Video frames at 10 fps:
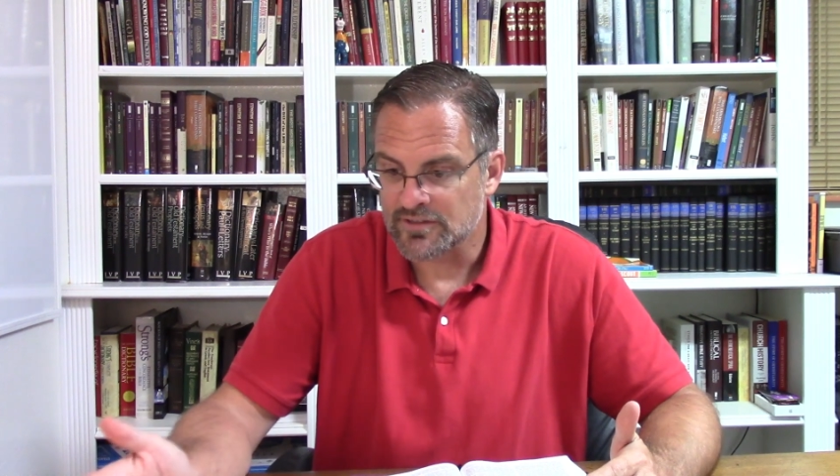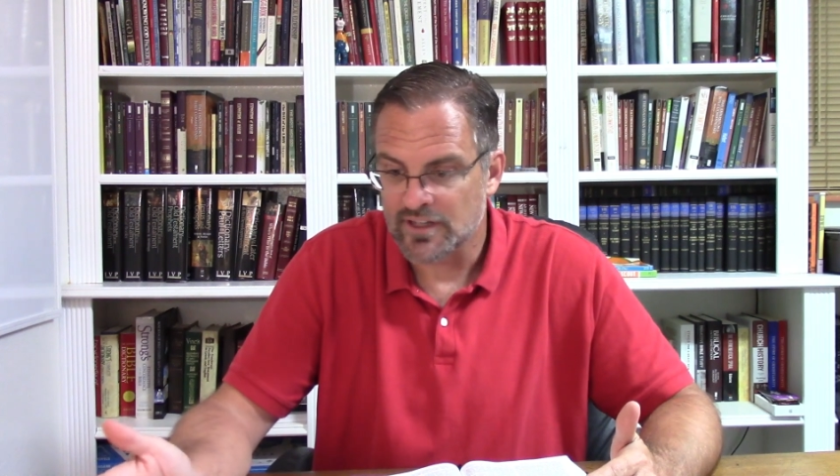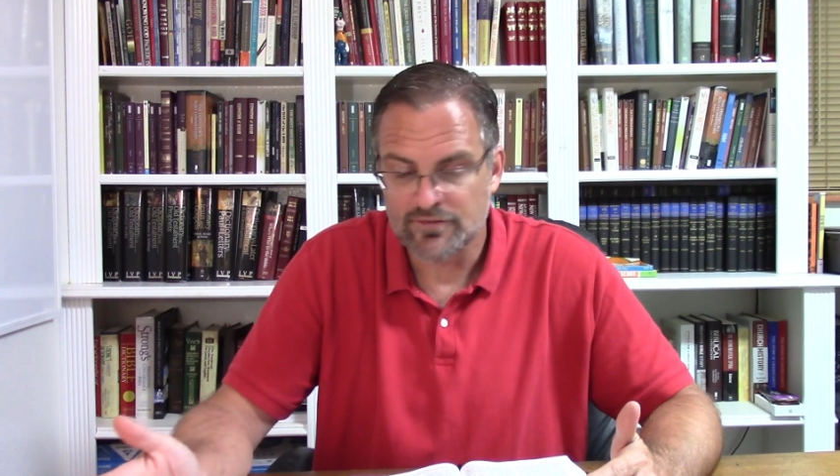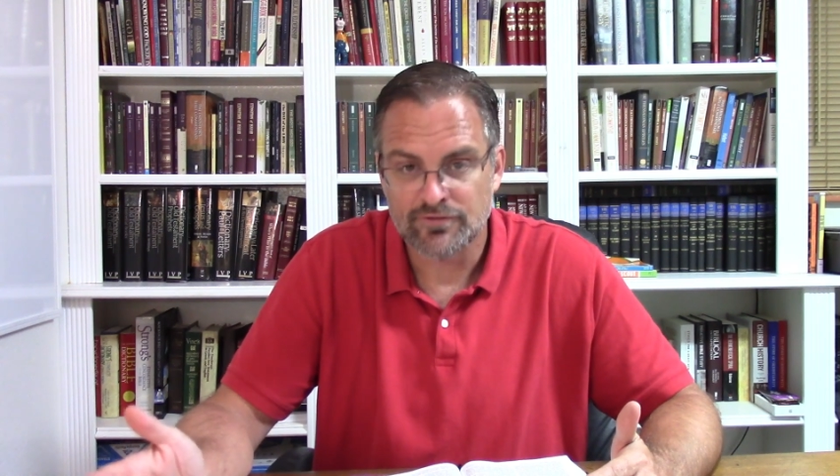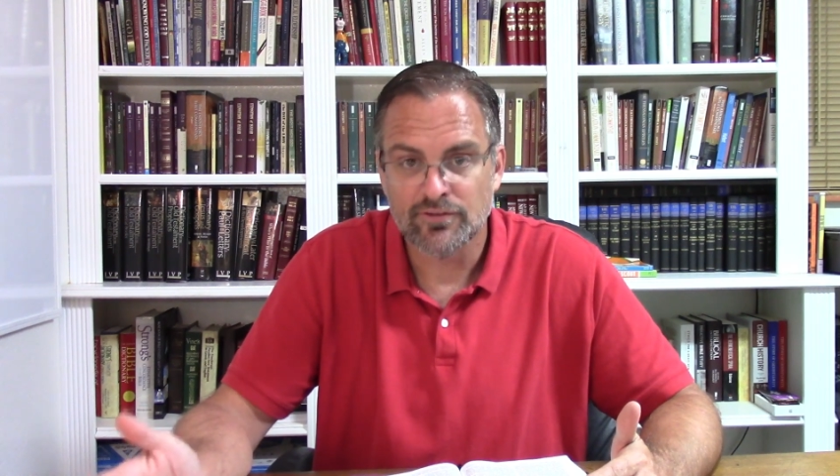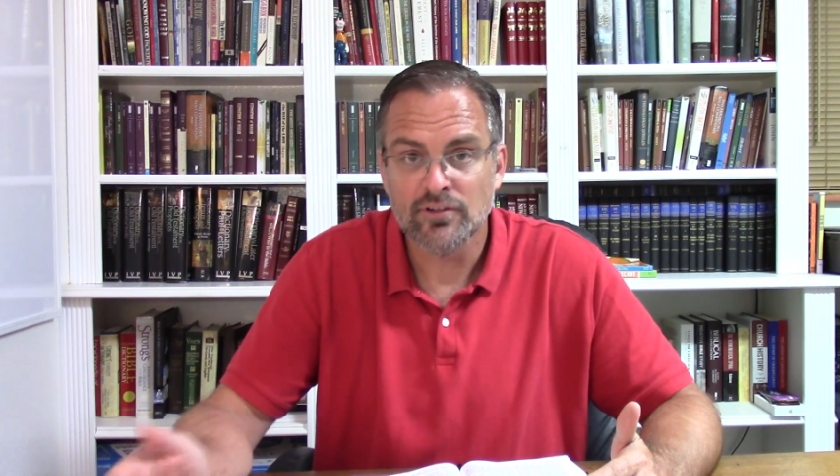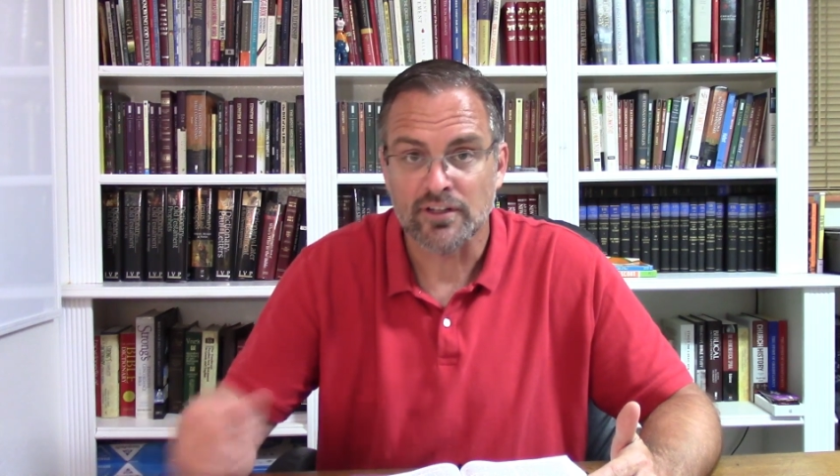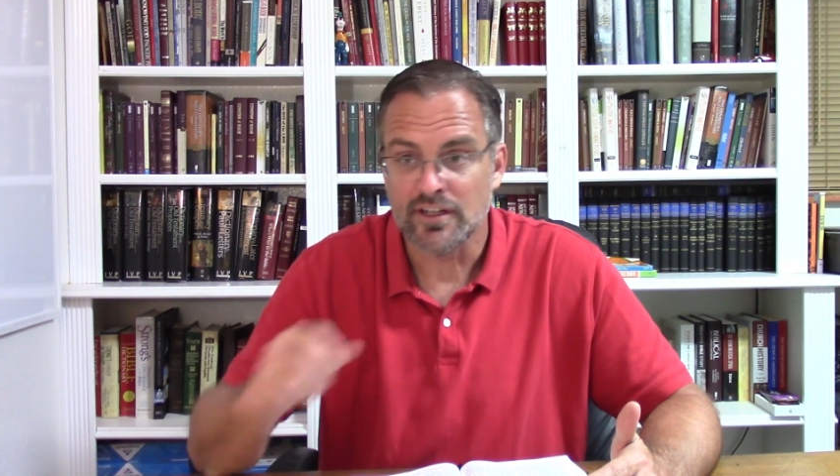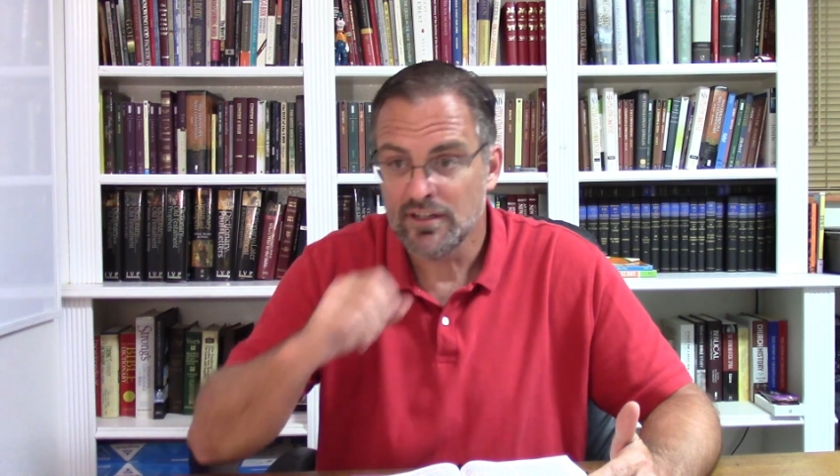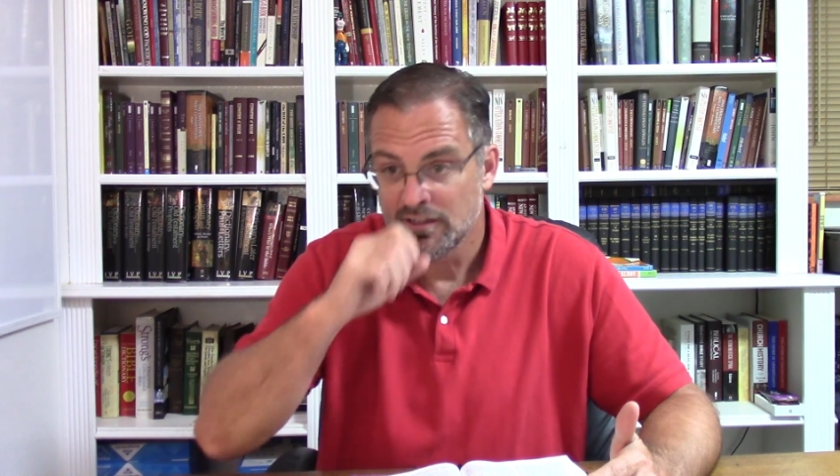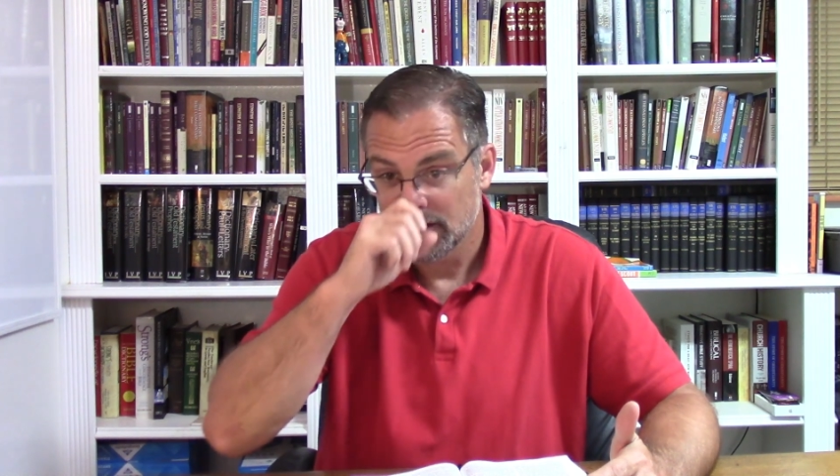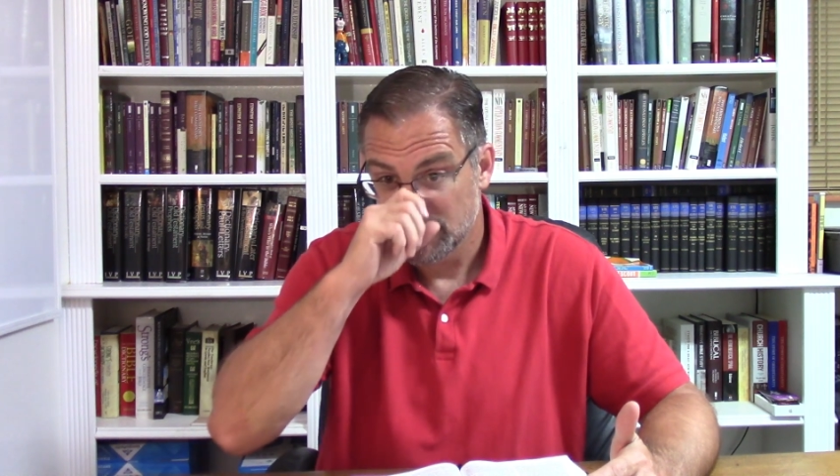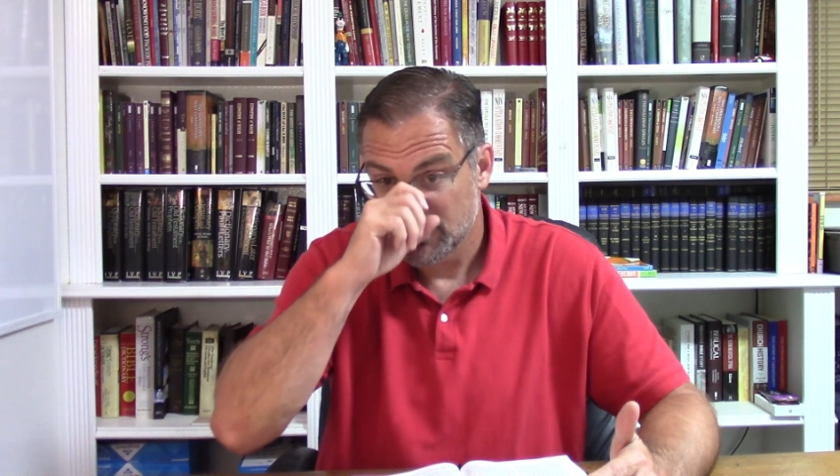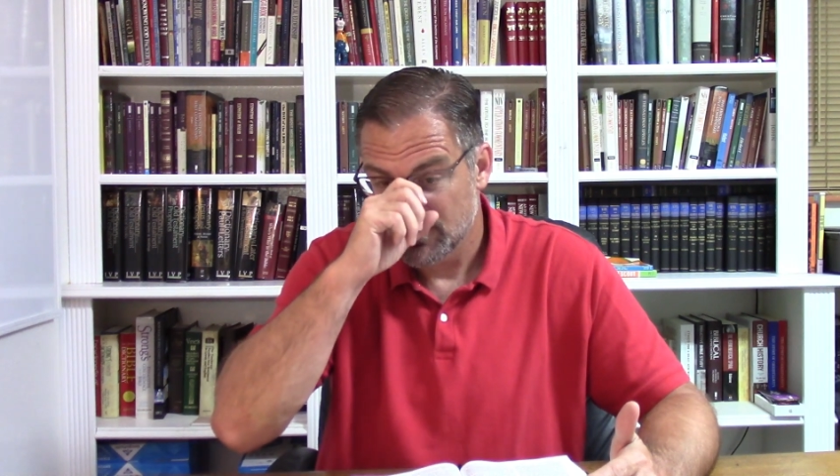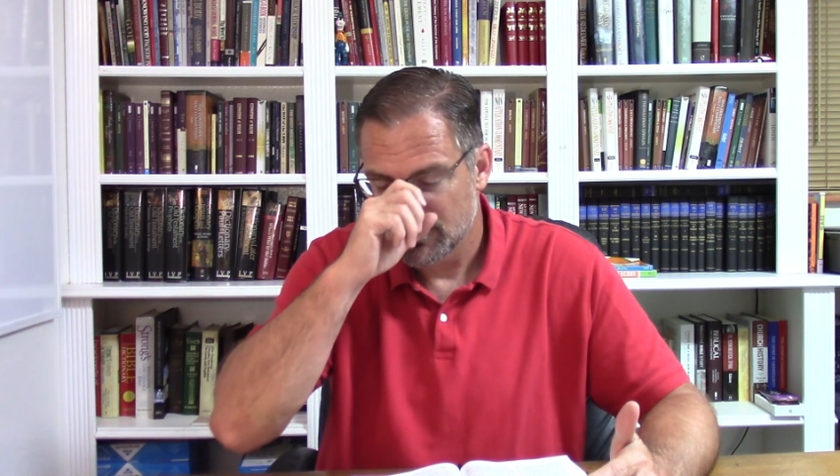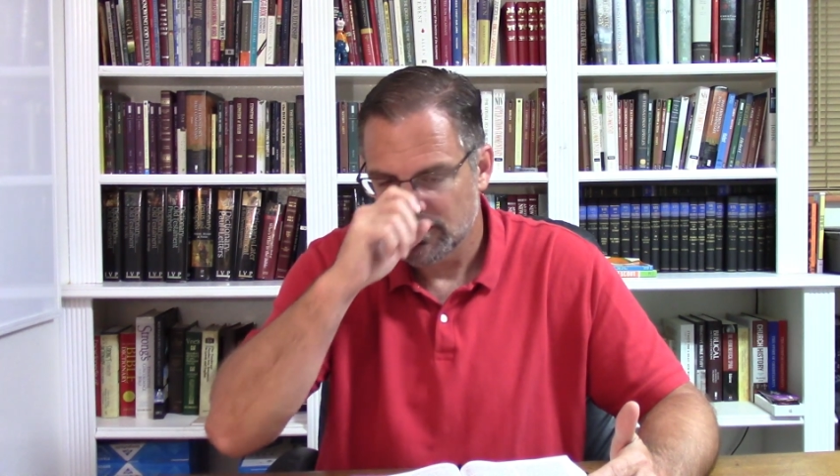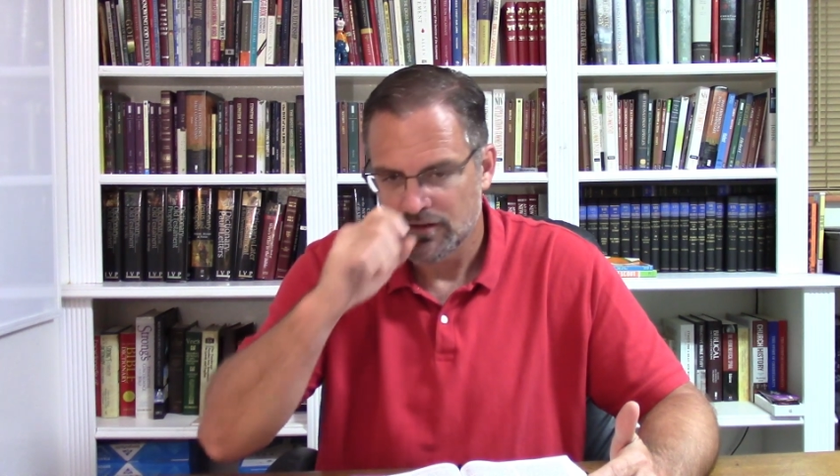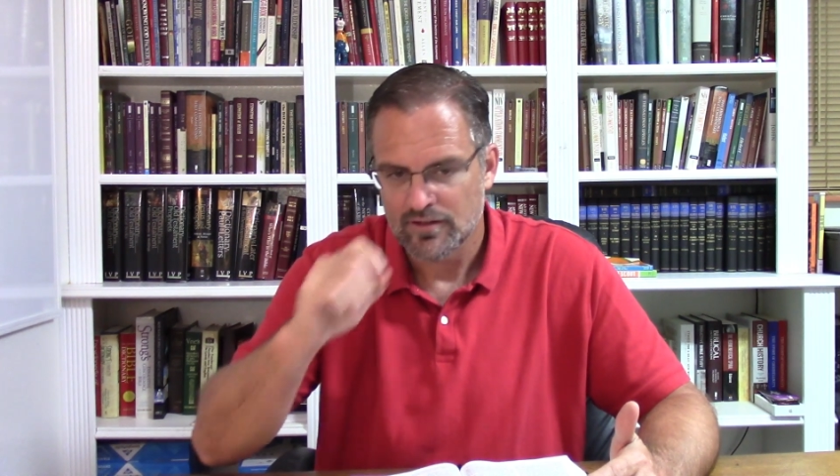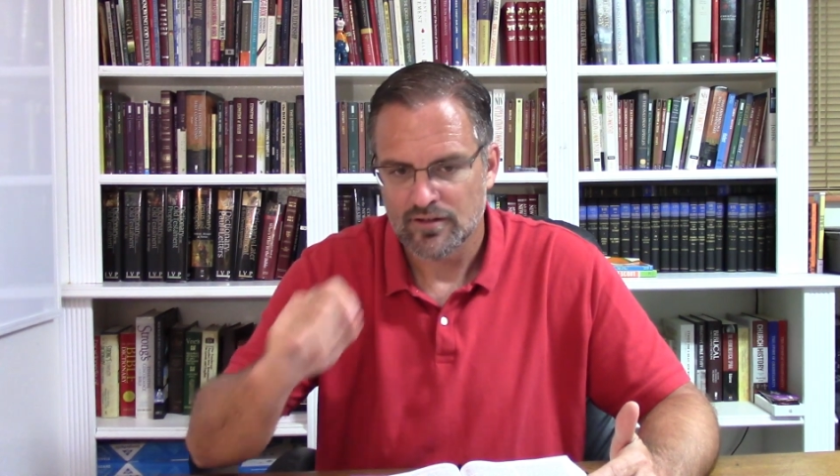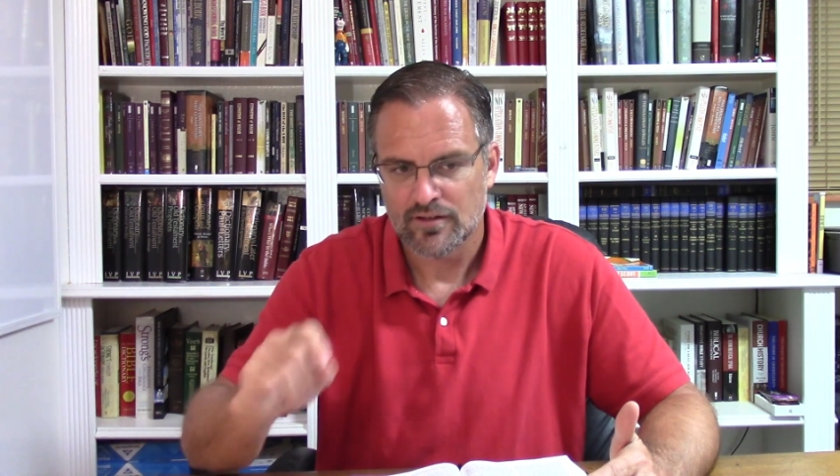life fully,
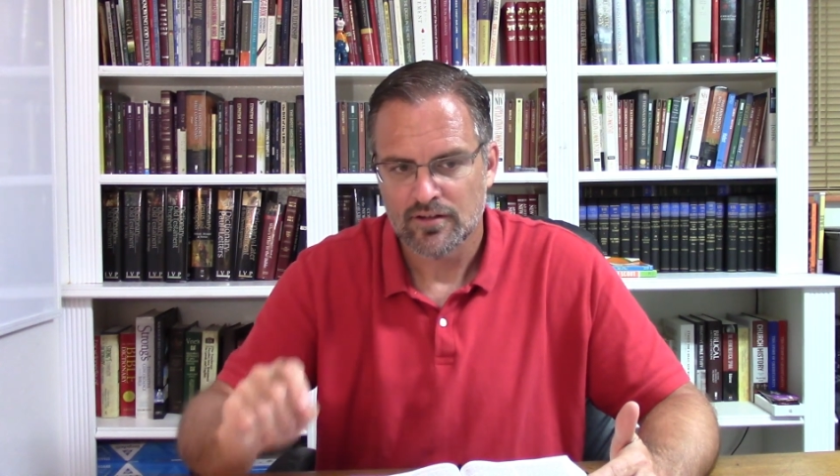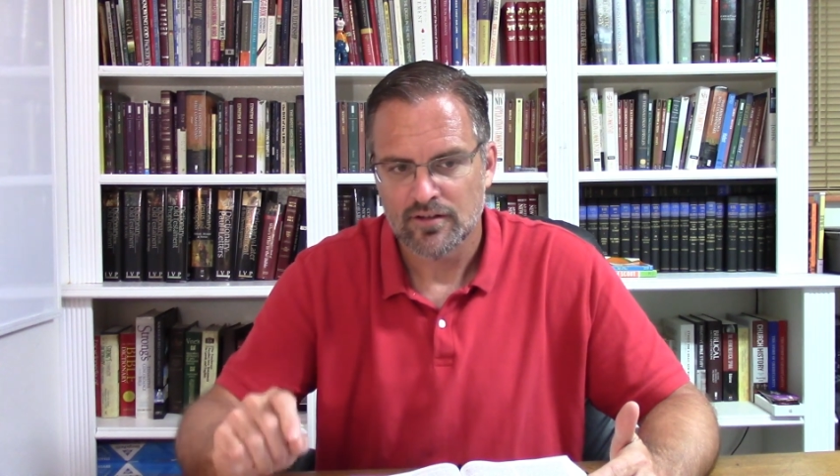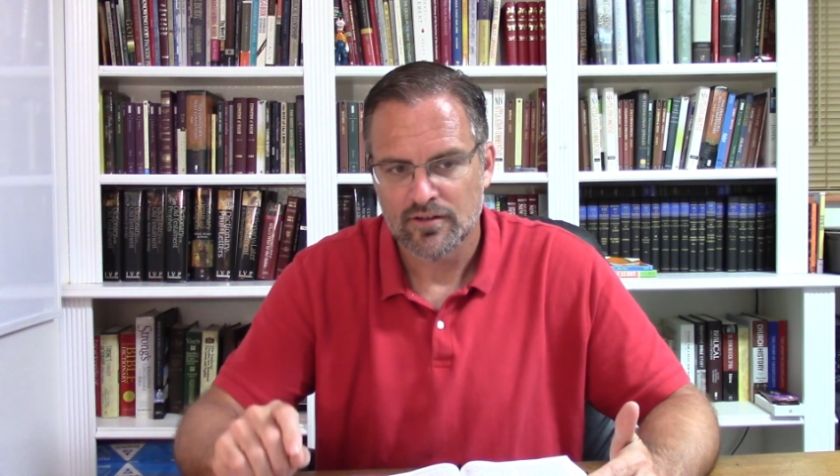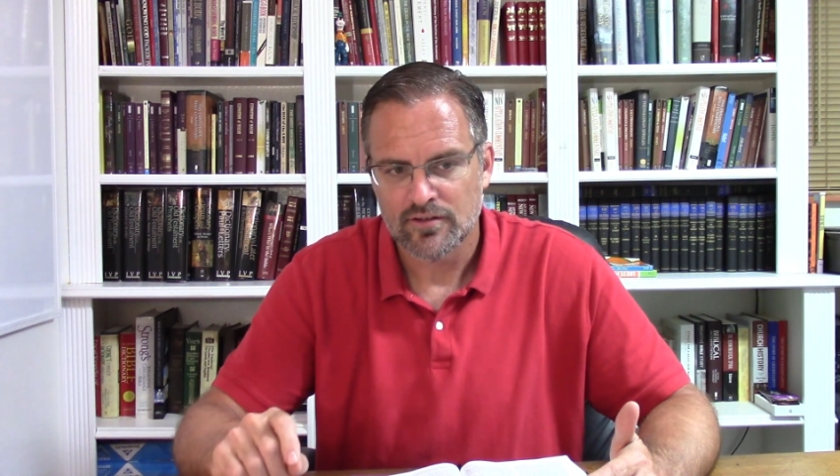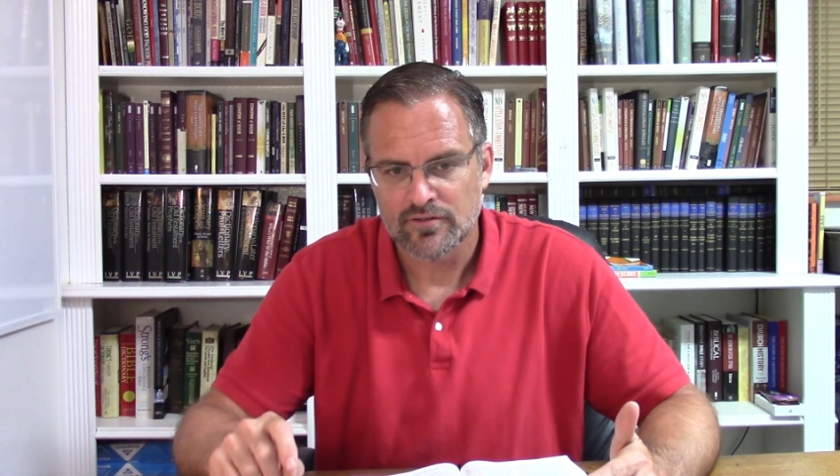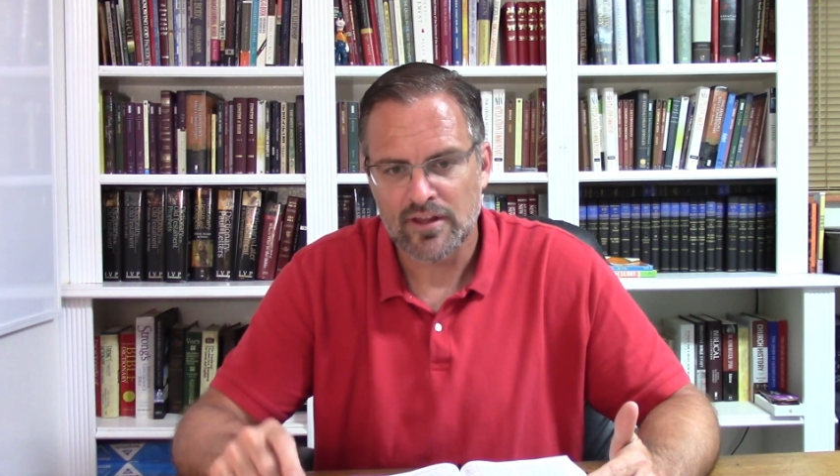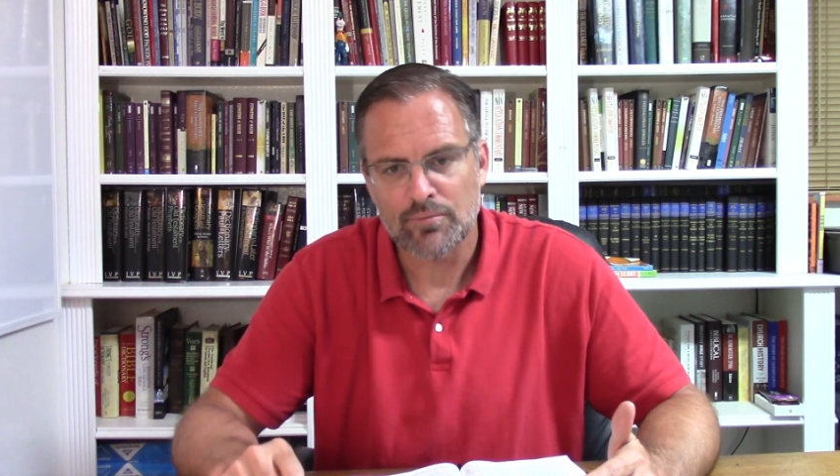so that